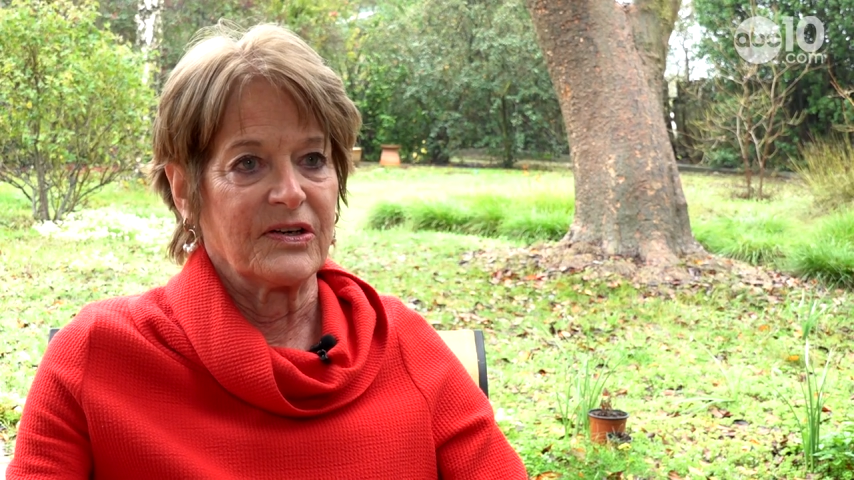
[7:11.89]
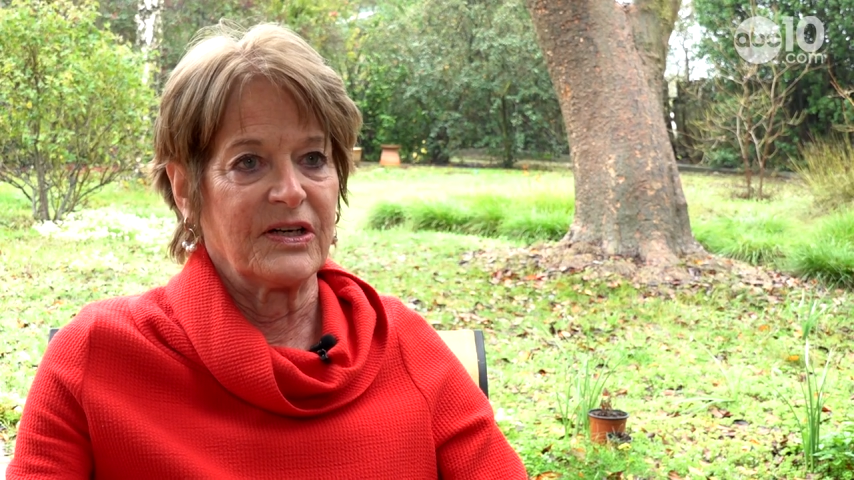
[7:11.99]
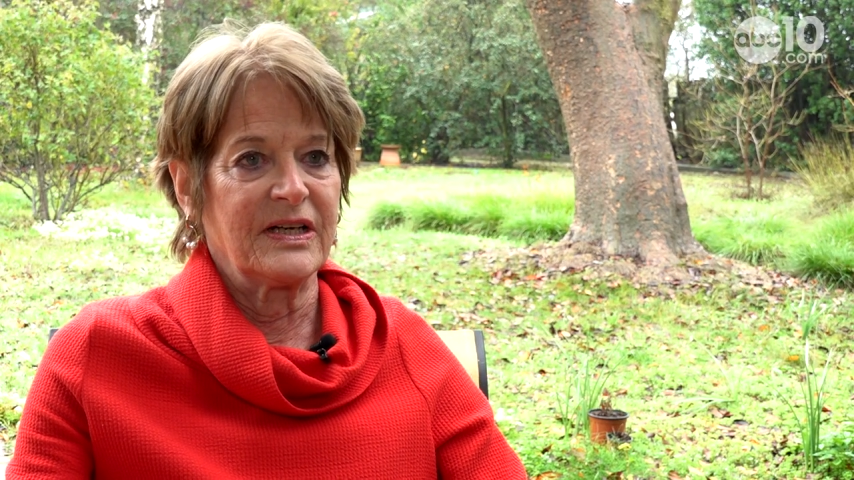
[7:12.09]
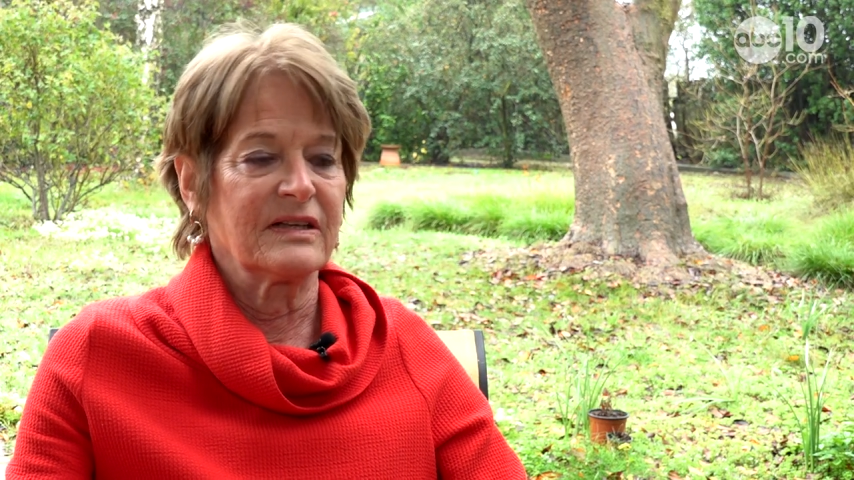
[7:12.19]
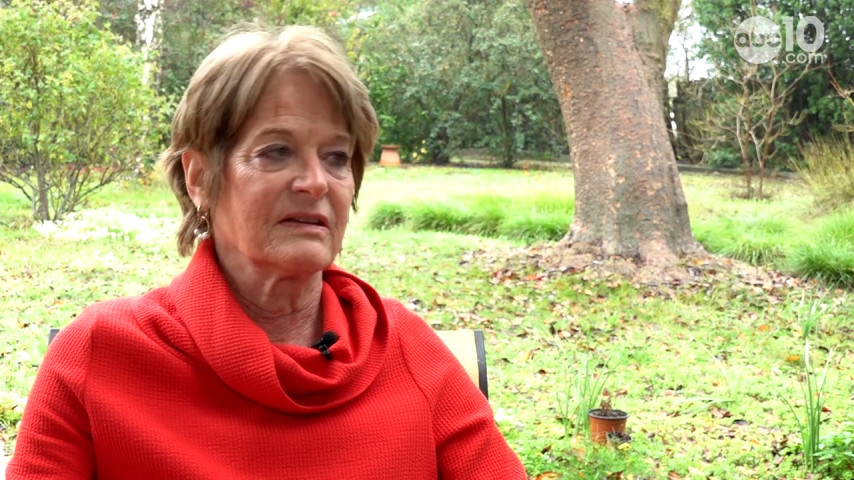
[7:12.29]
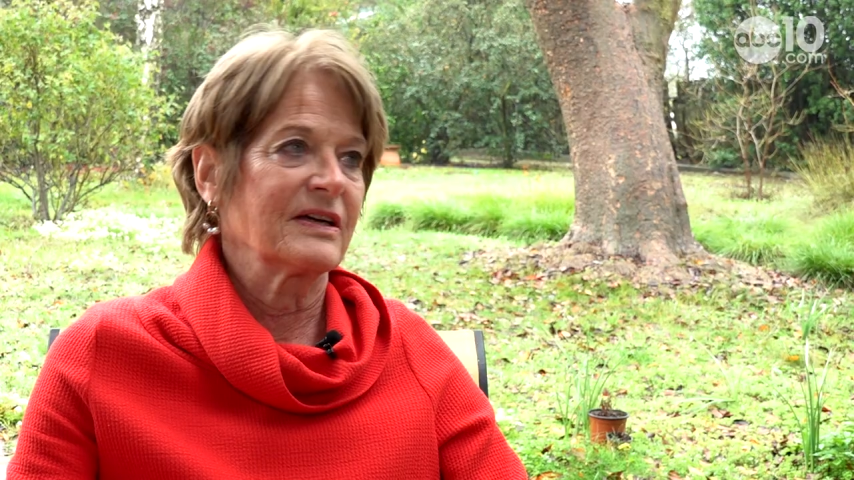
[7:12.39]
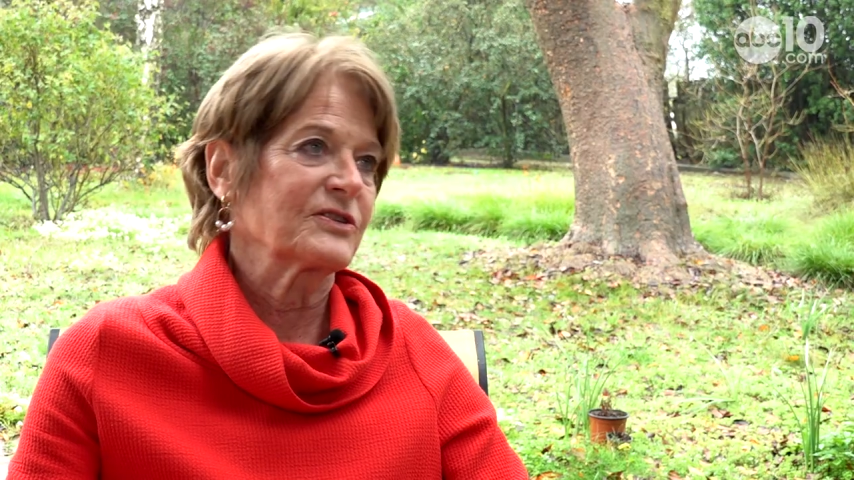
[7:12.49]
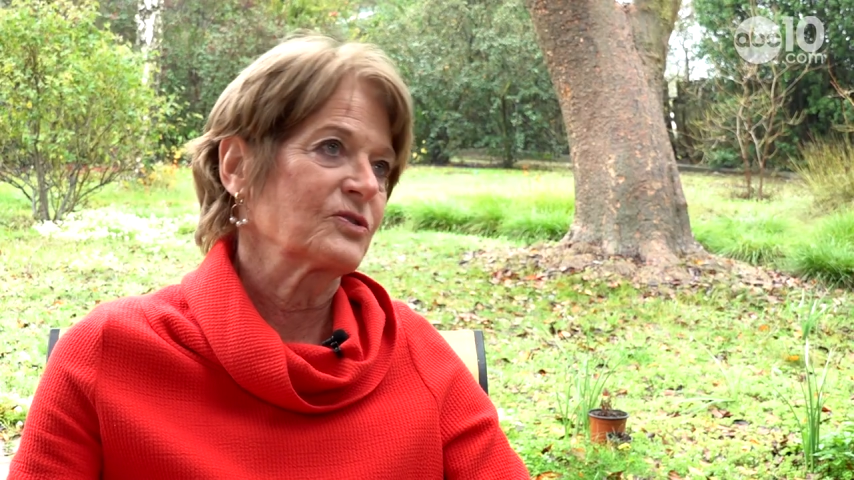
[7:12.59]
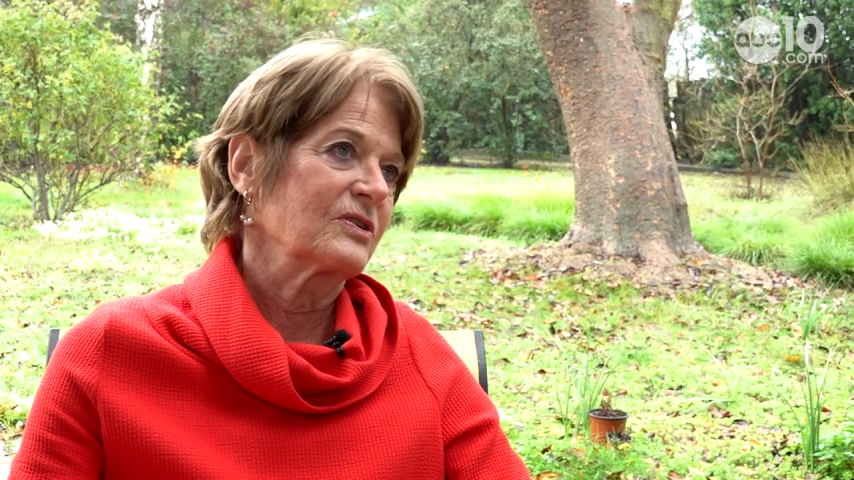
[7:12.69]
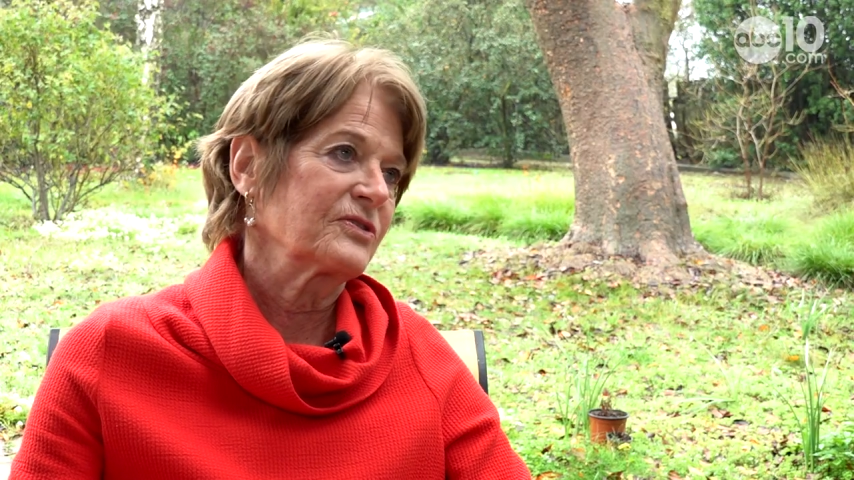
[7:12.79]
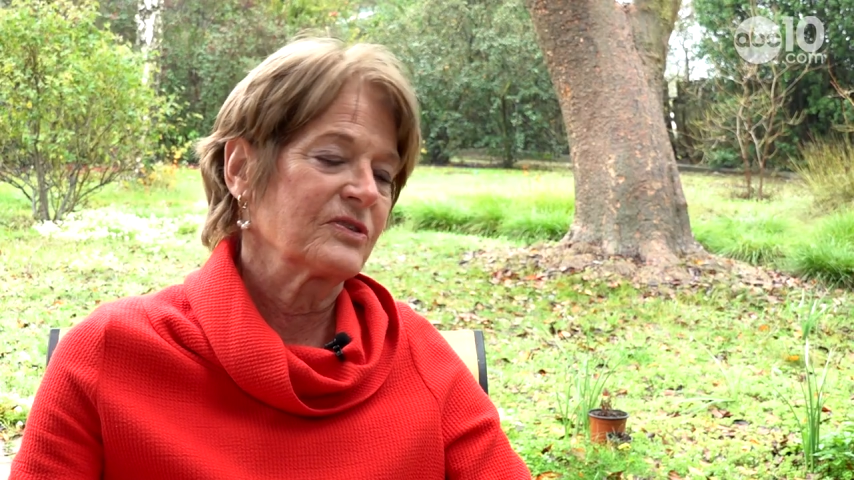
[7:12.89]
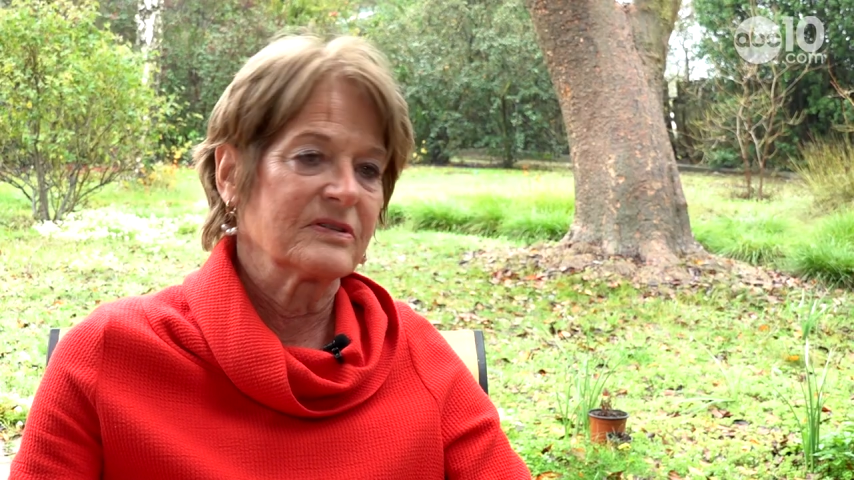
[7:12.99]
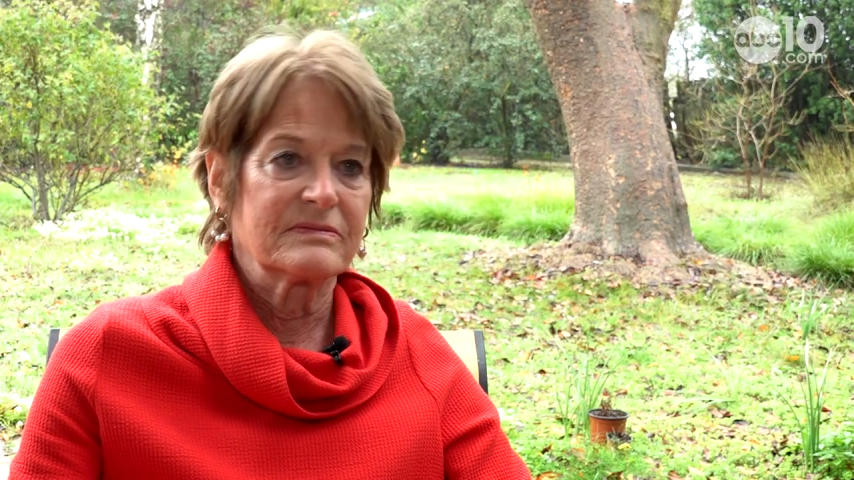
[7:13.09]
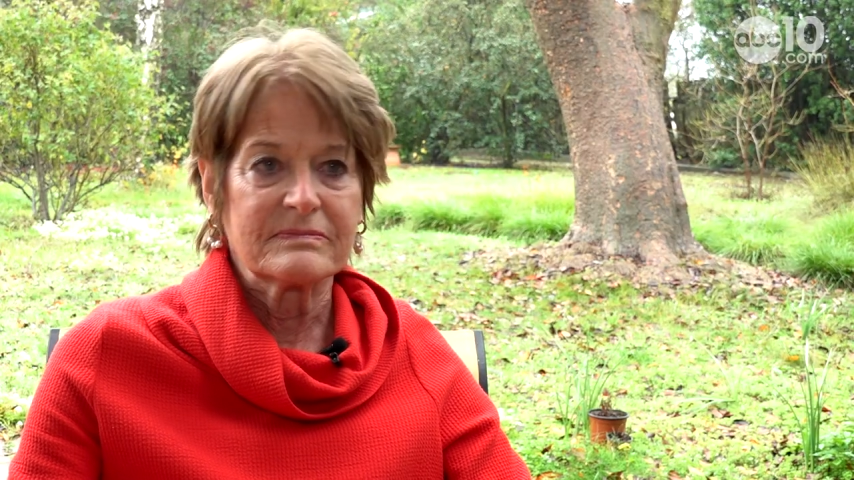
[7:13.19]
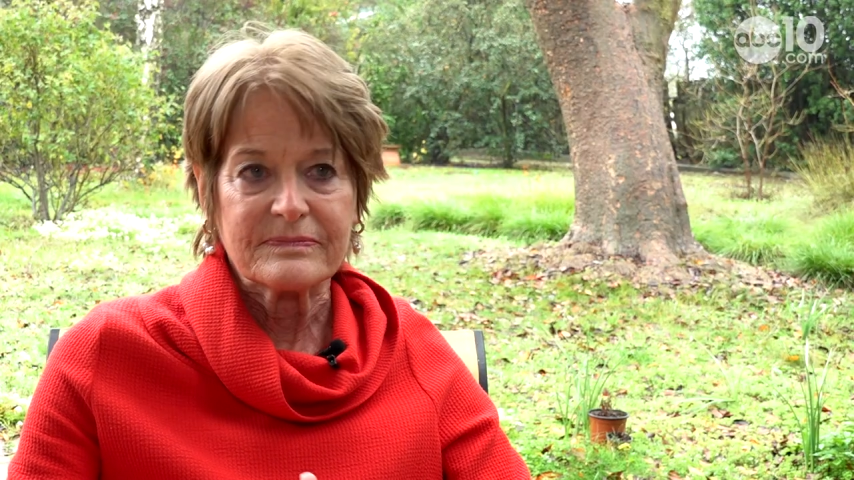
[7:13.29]
He didn't lecture us
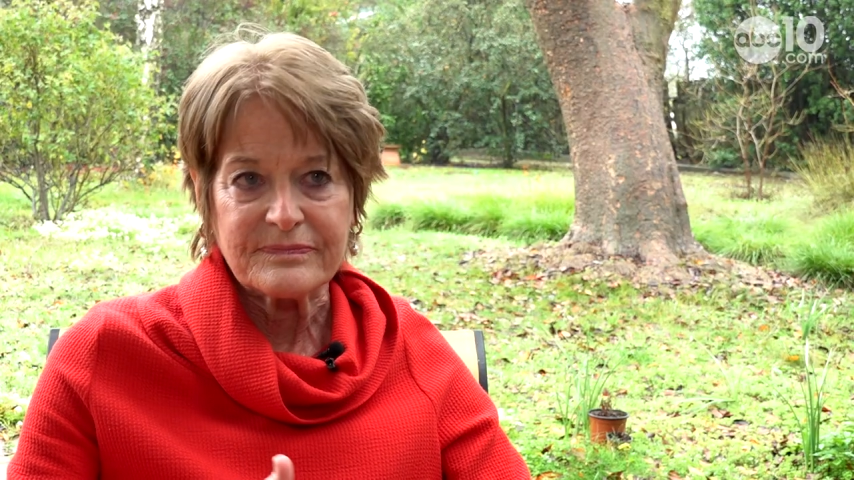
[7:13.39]
on